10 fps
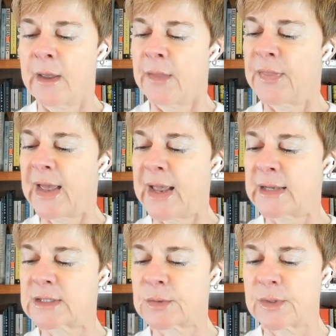
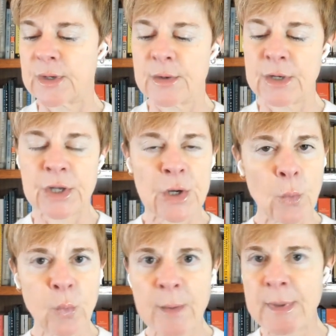that,
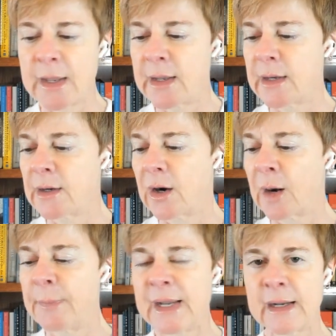women
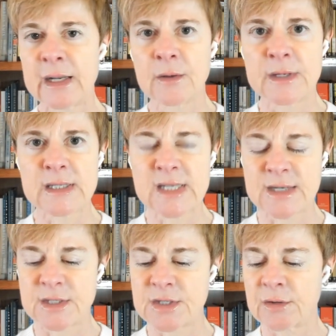are being killed in
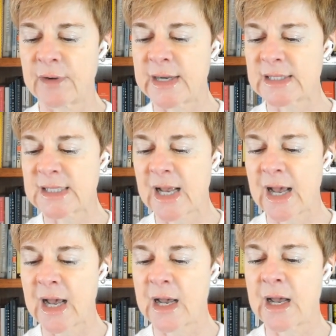Santa
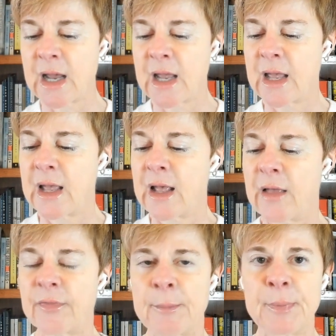Teresa.
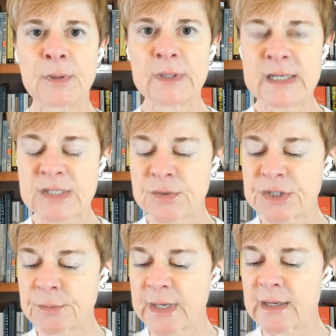The police are
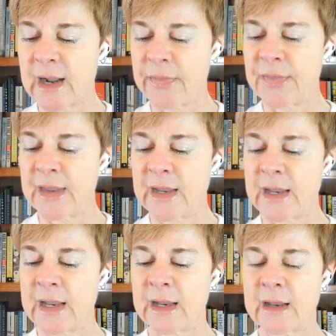doing
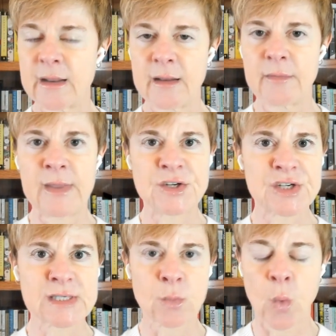nothing. They
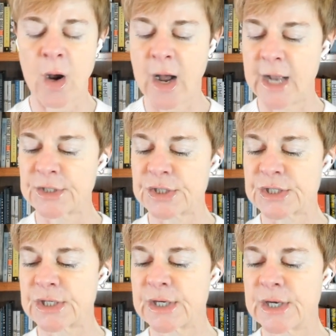just
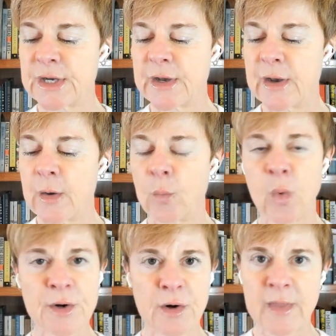watch.
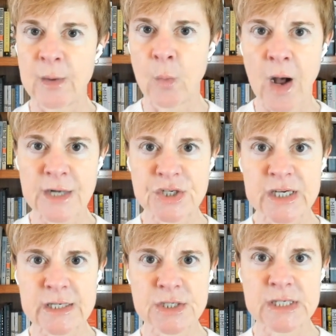What are they
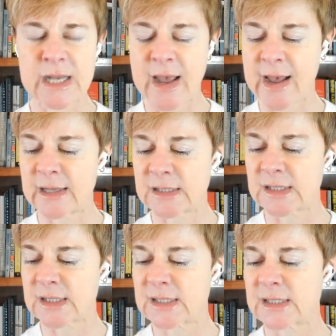watching? She
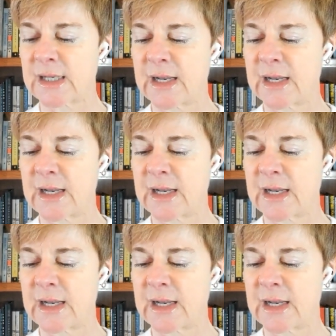asks.